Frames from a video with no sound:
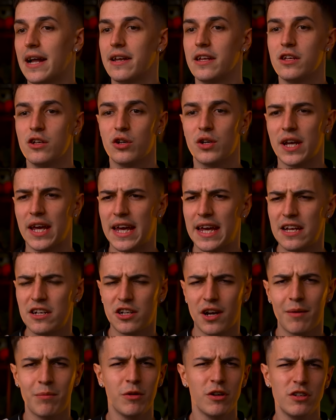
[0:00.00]
at a young age.
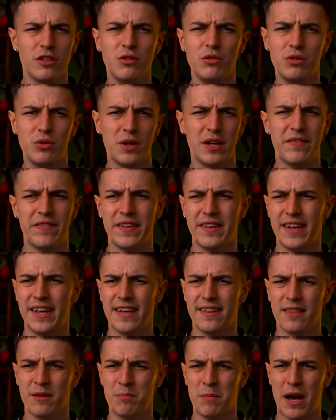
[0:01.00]
I'm not too sure if they
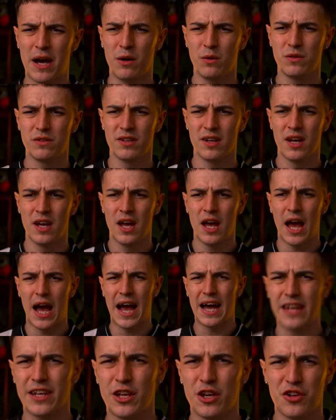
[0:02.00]
take them out
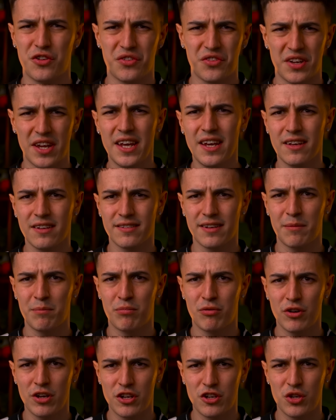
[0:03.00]
at year six. I'm
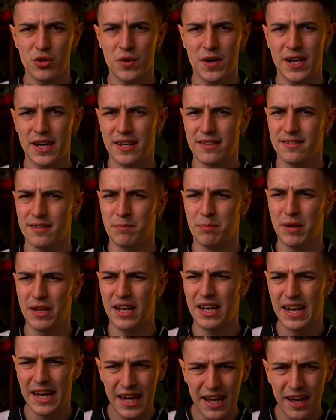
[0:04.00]
pretty sure it's a
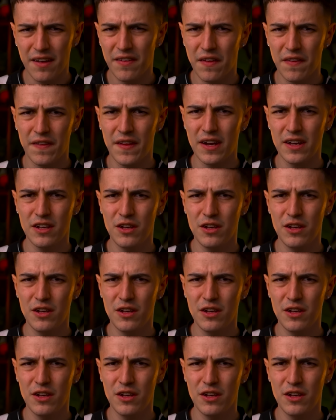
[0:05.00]
bit later than that